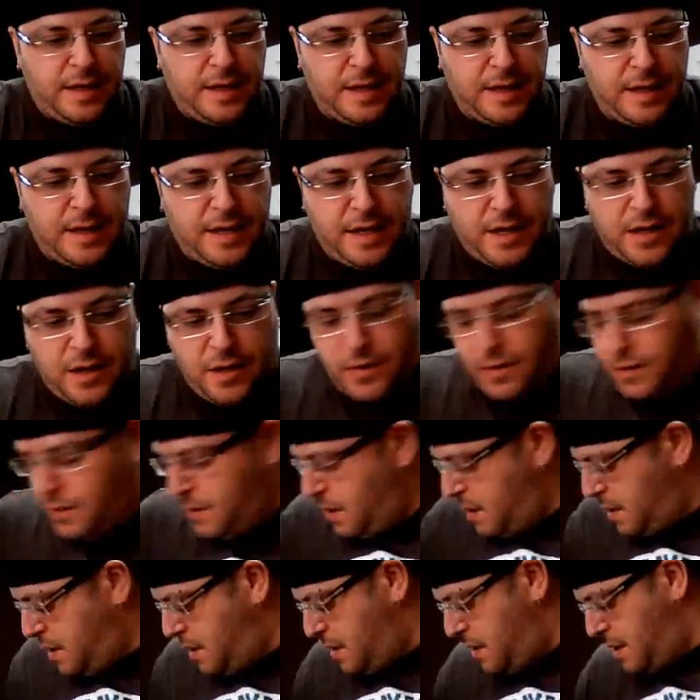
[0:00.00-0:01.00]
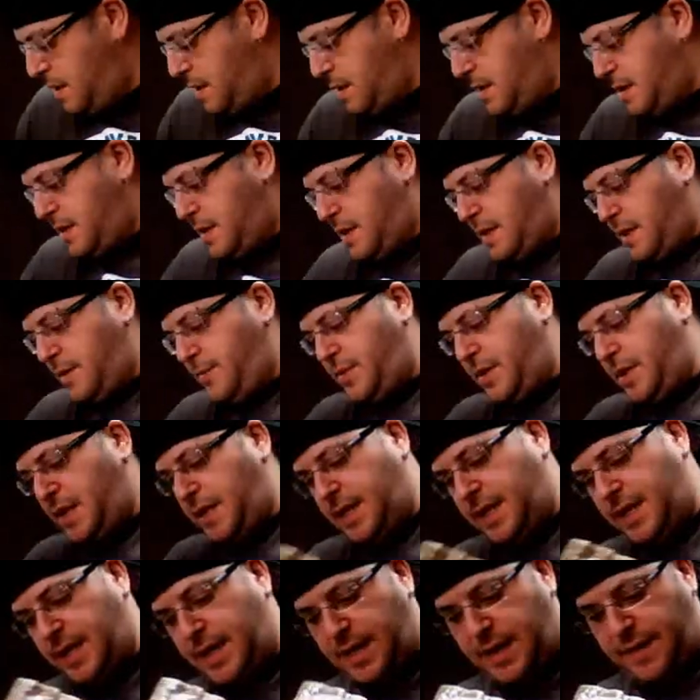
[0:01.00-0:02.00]
And now, I
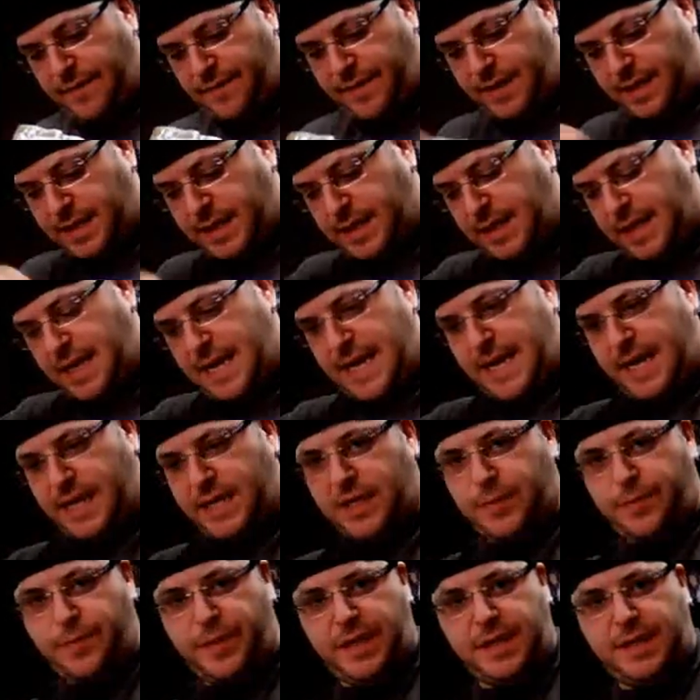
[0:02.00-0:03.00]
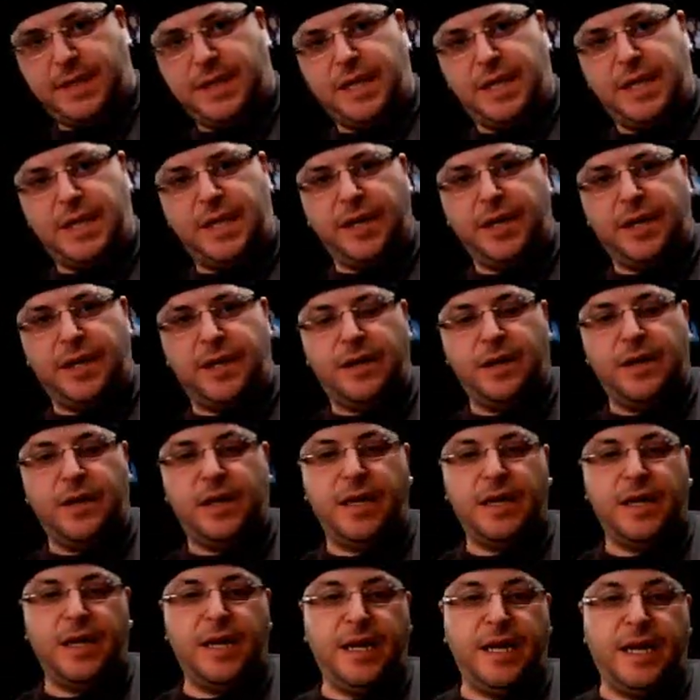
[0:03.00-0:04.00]
believe this last piece in
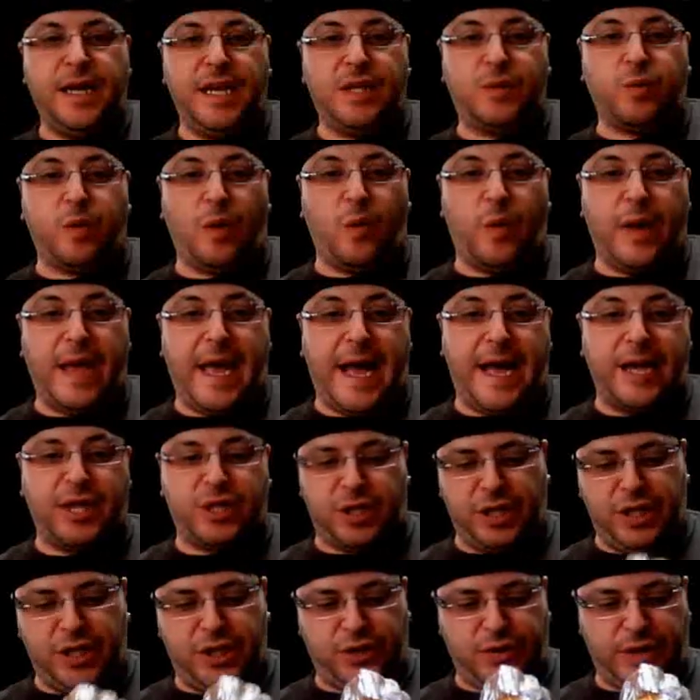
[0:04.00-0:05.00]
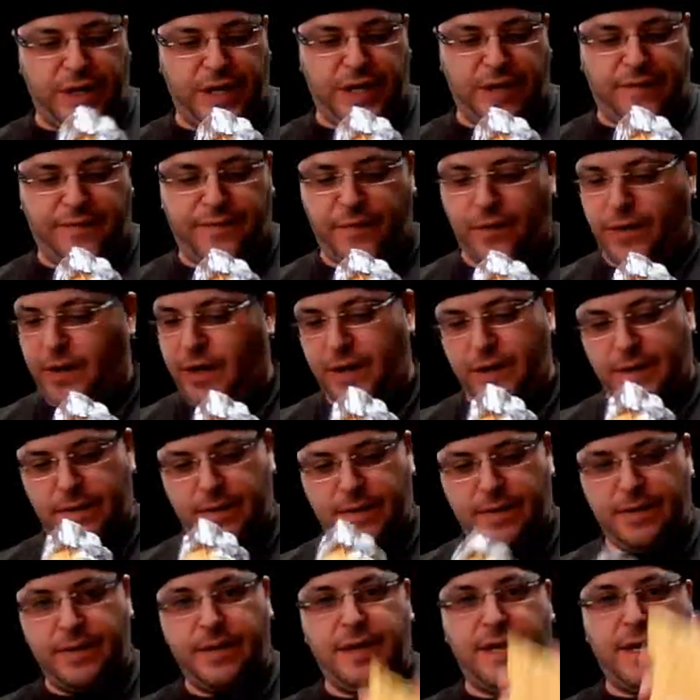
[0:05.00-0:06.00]
here is what we actually traded
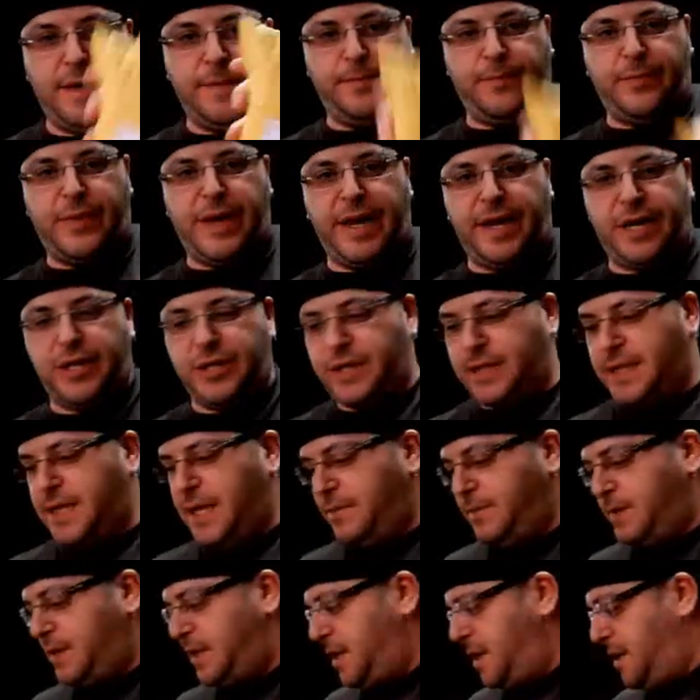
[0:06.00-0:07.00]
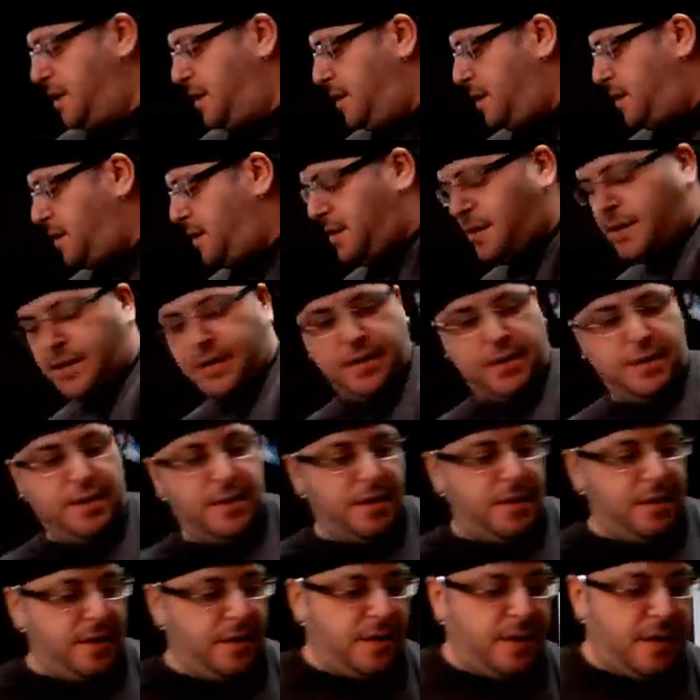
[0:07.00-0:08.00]
for. Yep, package is empty.
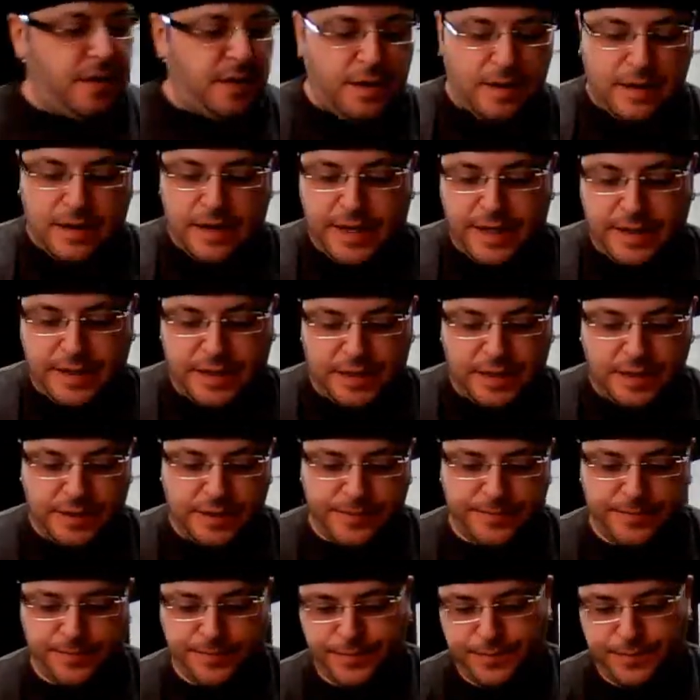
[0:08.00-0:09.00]
All right.